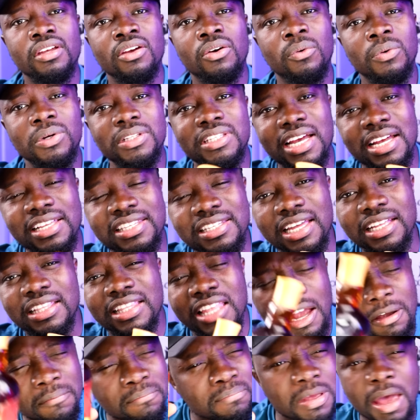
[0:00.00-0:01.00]
What I say,
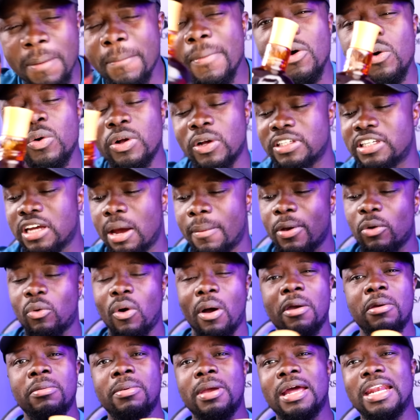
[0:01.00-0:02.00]
10 beer behind Okyeame
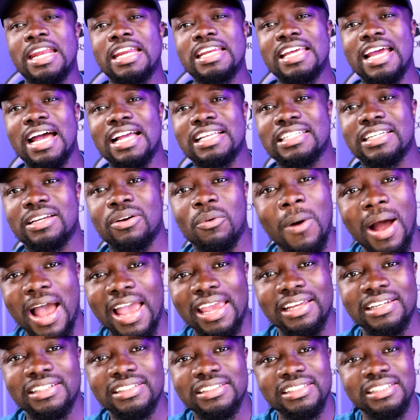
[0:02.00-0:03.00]
Kwame and Niajan.
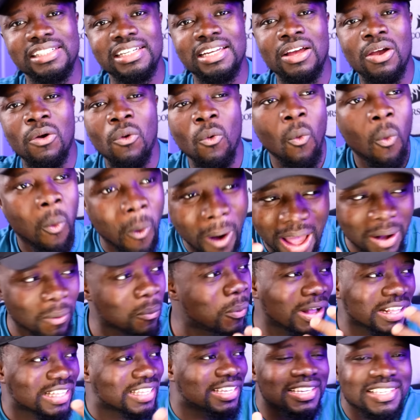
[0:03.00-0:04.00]
Why?
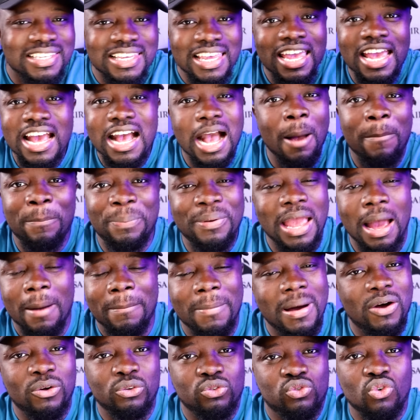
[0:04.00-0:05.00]
What is he happy
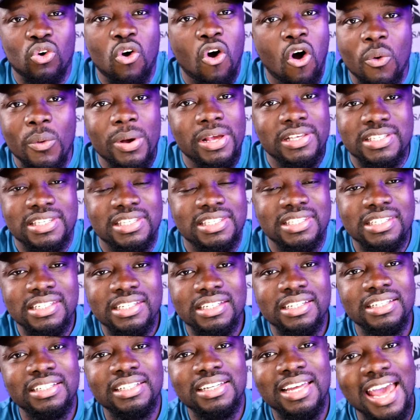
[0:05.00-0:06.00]
about always?
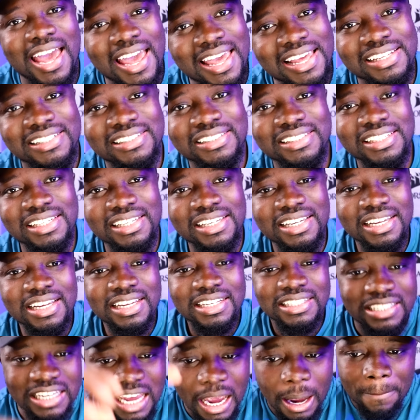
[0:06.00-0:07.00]
Eh?
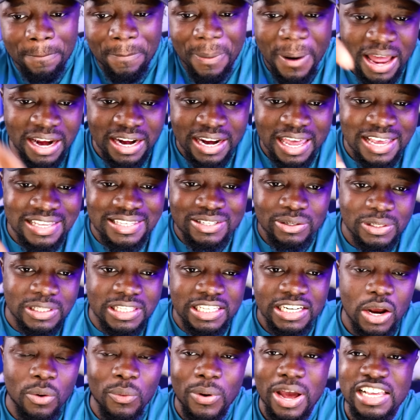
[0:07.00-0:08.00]
Dear Panes, or
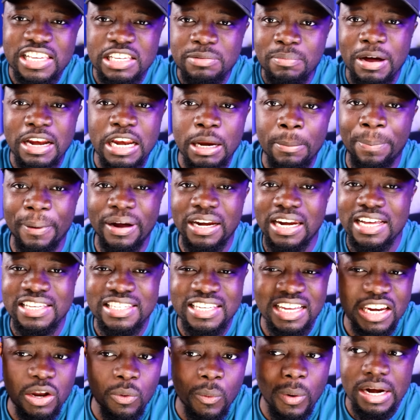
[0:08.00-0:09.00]
Tina, we as many partners,
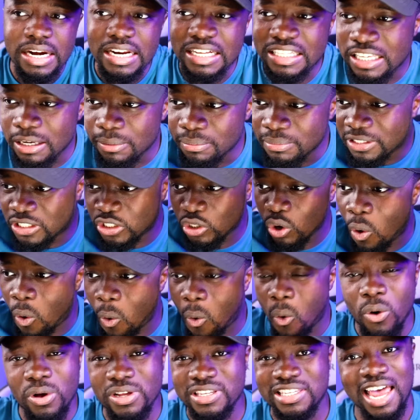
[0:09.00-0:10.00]
and you will need him, Joe
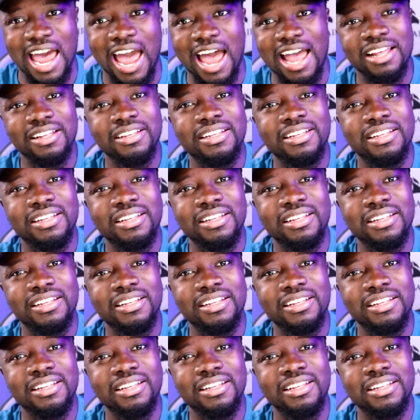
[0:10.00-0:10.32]
Honsa.